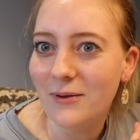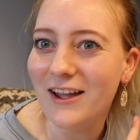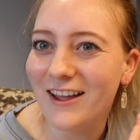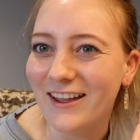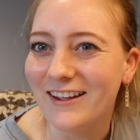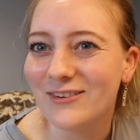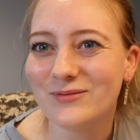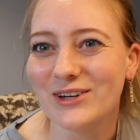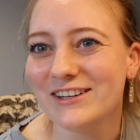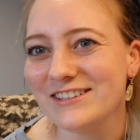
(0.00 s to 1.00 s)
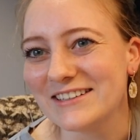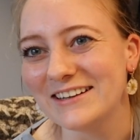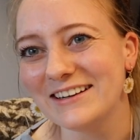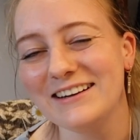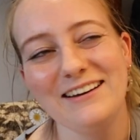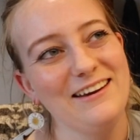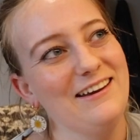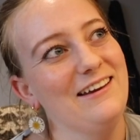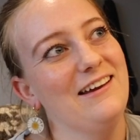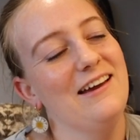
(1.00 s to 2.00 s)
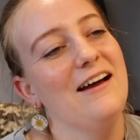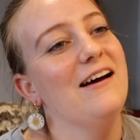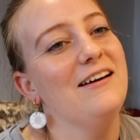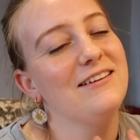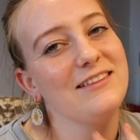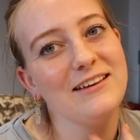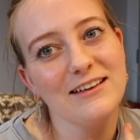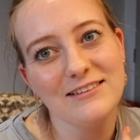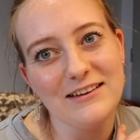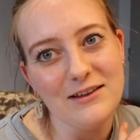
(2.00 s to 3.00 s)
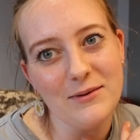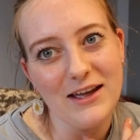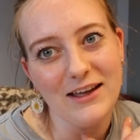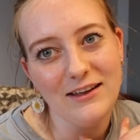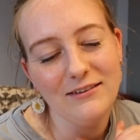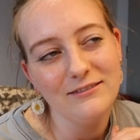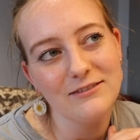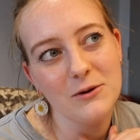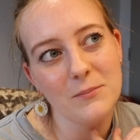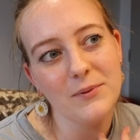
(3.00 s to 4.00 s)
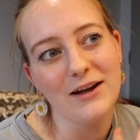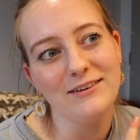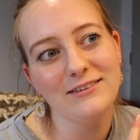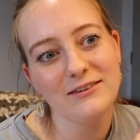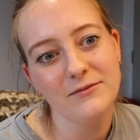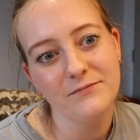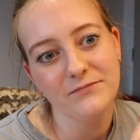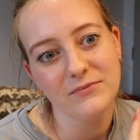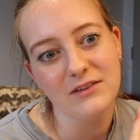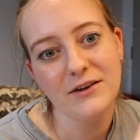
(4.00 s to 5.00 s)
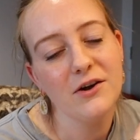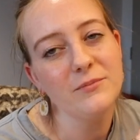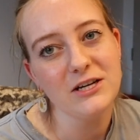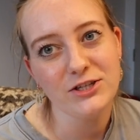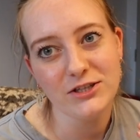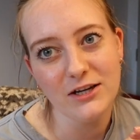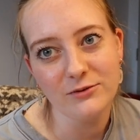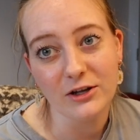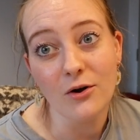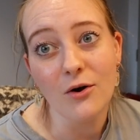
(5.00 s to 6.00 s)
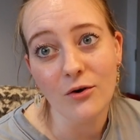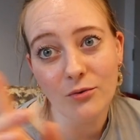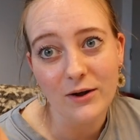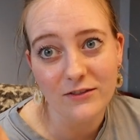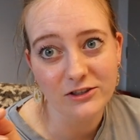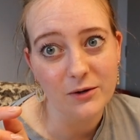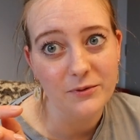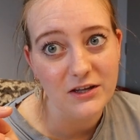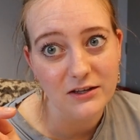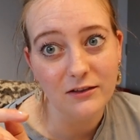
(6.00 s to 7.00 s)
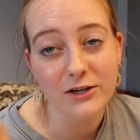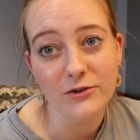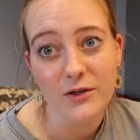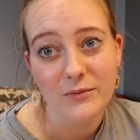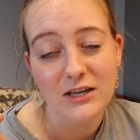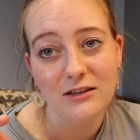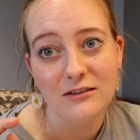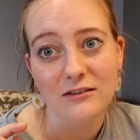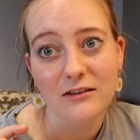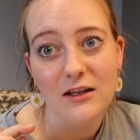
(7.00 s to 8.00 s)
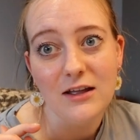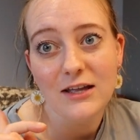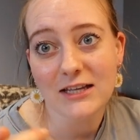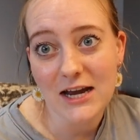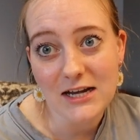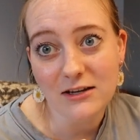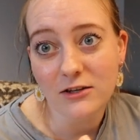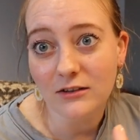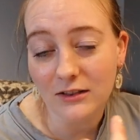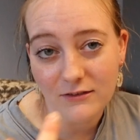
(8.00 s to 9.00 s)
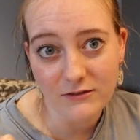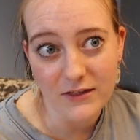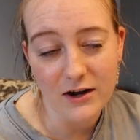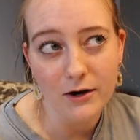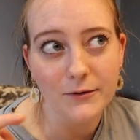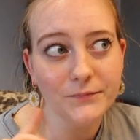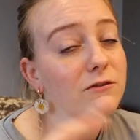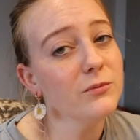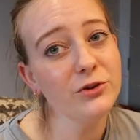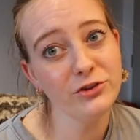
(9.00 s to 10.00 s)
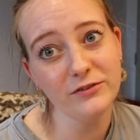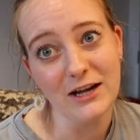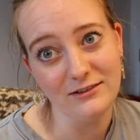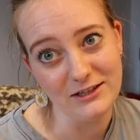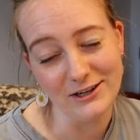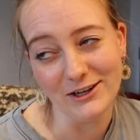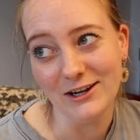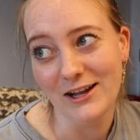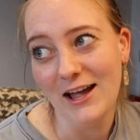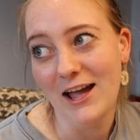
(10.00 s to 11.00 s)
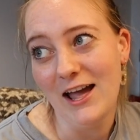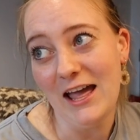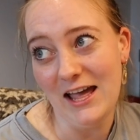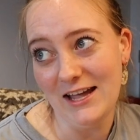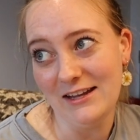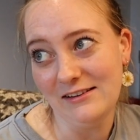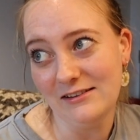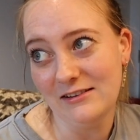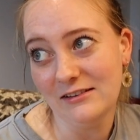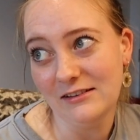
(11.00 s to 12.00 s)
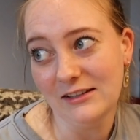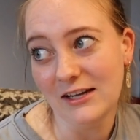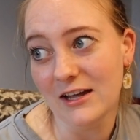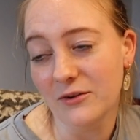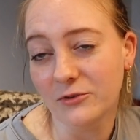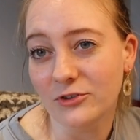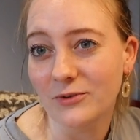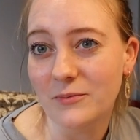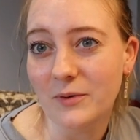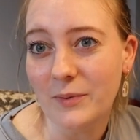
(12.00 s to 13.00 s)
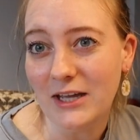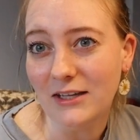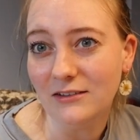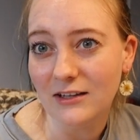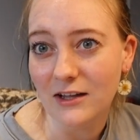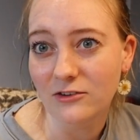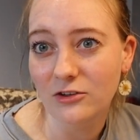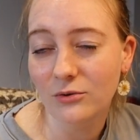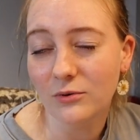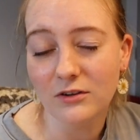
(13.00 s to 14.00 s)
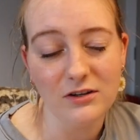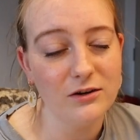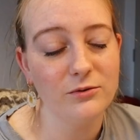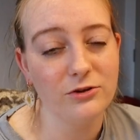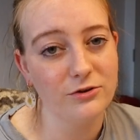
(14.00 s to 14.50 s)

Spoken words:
Bay, I'm pretty sure. Nothing against Sandy Bay, but the accommodation there was like all the way on the top of the hill. I know that because Katie lived there for most of last year. And yeah, it just would have been a pain to get to, whereas here it was